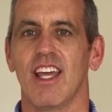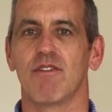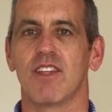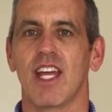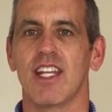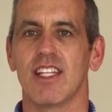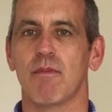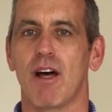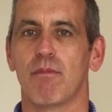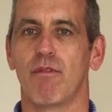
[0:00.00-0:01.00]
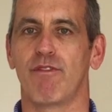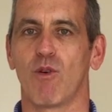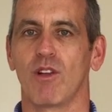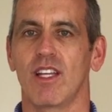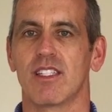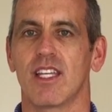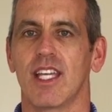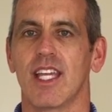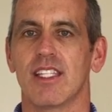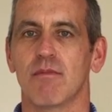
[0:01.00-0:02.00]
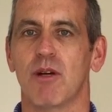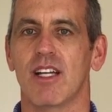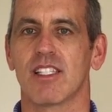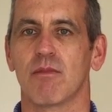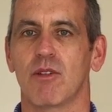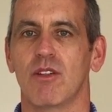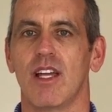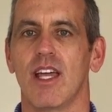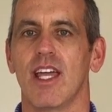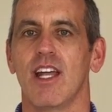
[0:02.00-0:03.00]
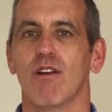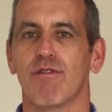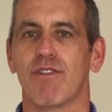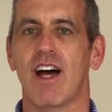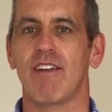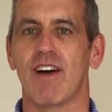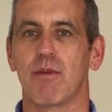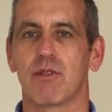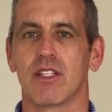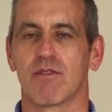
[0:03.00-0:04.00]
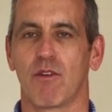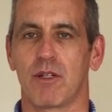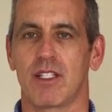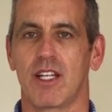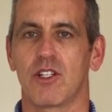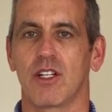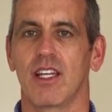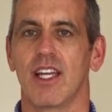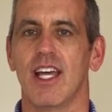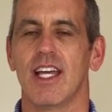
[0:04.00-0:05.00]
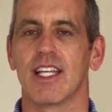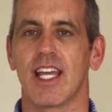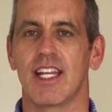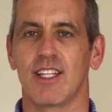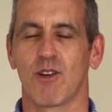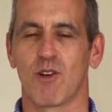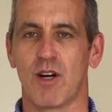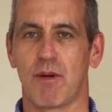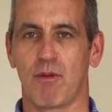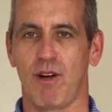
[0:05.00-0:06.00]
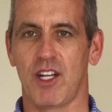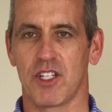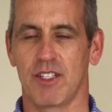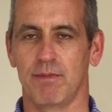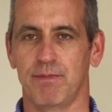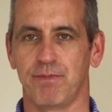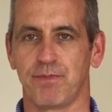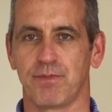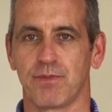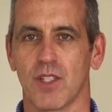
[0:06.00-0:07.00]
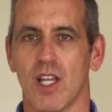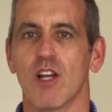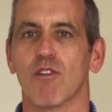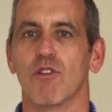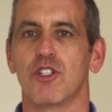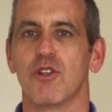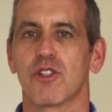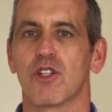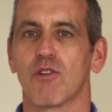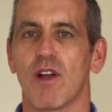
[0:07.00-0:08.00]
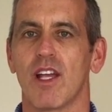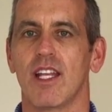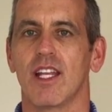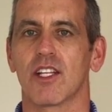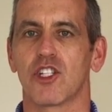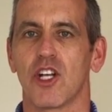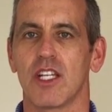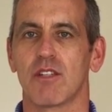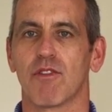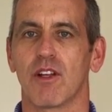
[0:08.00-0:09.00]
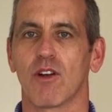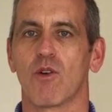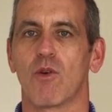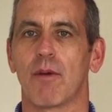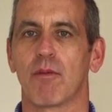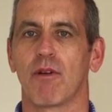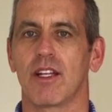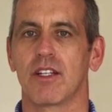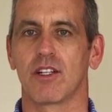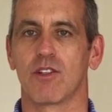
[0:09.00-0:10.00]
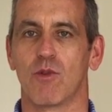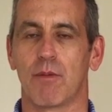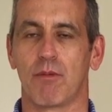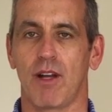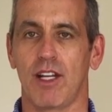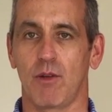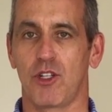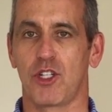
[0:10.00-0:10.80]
If getting them out before listing isn't possible, here are 5 options for potentially getting their cooperation. Reduce their rent in exchange for their cooperating with